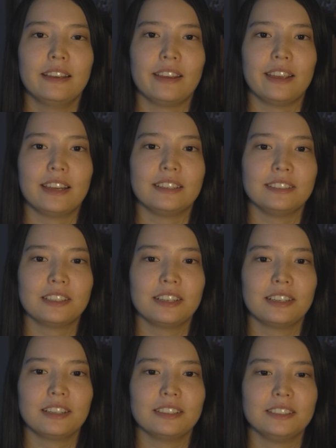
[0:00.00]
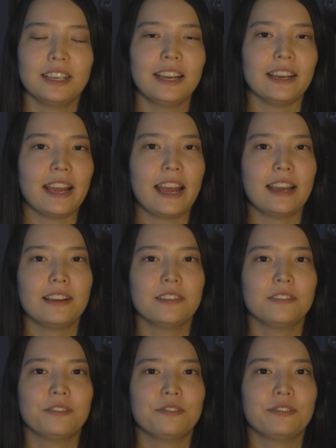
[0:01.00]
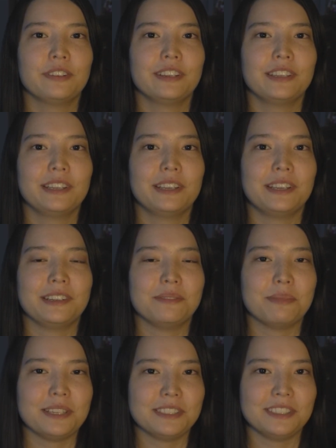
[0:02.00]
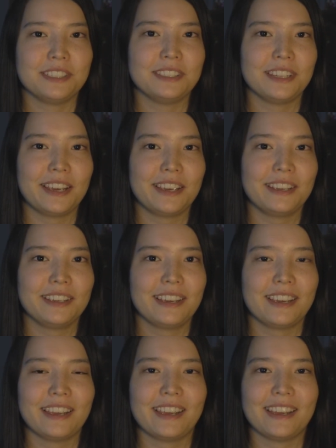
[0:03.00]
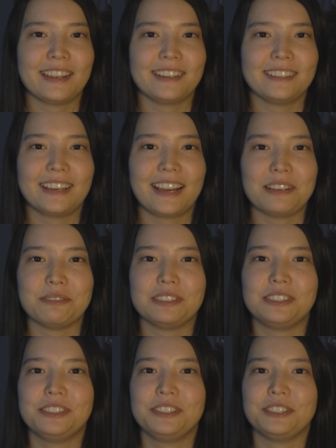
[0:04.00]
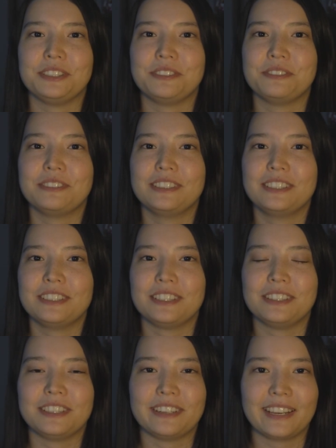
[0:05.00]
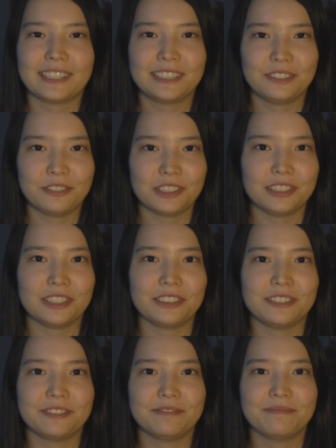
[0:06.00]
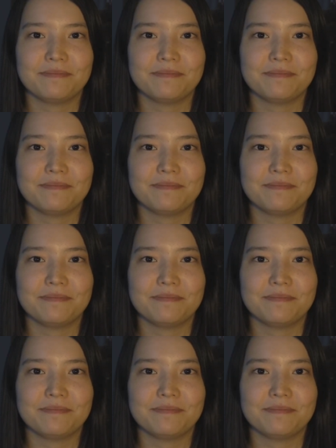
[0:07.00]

And yeah, have an amazing day, and I will see you in the next video.